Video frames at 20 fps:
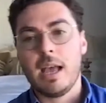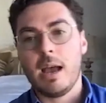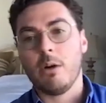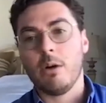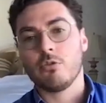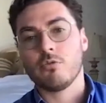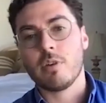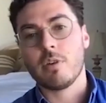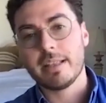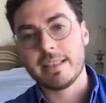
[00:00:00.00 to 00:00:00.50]
I
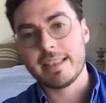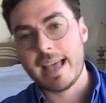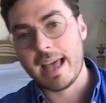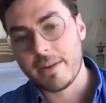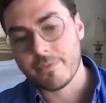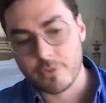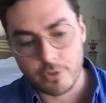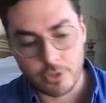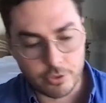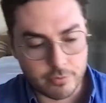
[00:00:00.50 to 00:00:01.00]
was running
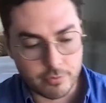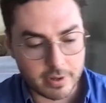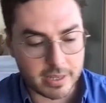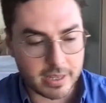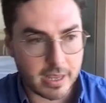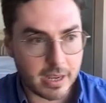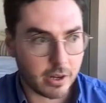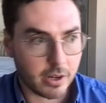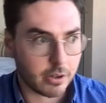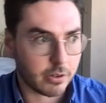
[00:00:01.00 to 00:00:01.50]
that for 3
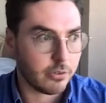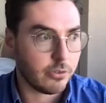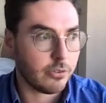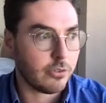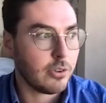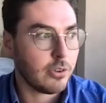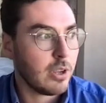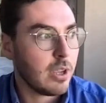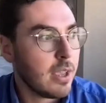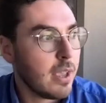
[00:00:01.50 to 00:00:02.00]

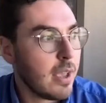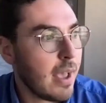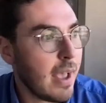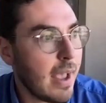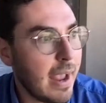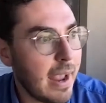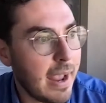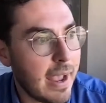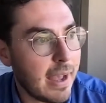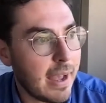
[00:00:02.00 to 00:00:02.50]
years,
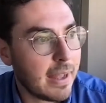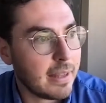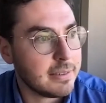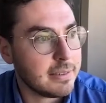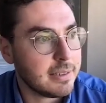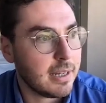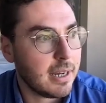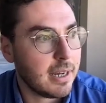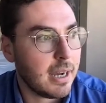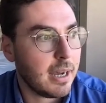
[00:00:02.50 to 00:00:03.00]

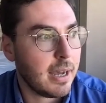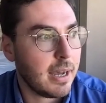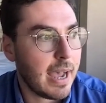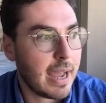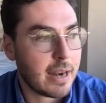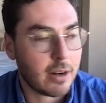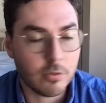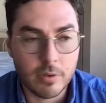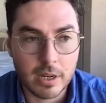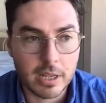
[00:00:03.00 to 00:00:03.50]
and I
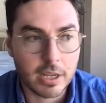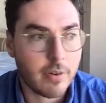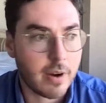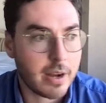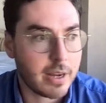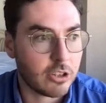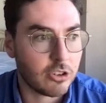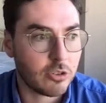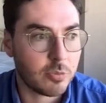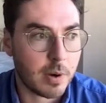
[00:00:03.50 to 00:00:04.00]
had a really
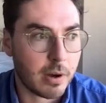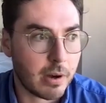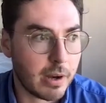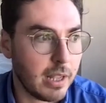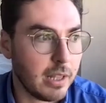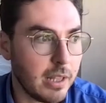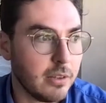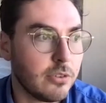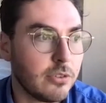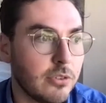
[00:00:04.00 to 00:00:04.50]
great
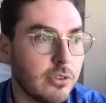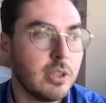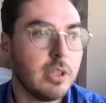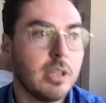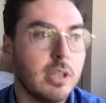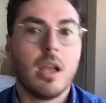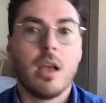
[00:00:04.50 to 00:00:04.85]
experience.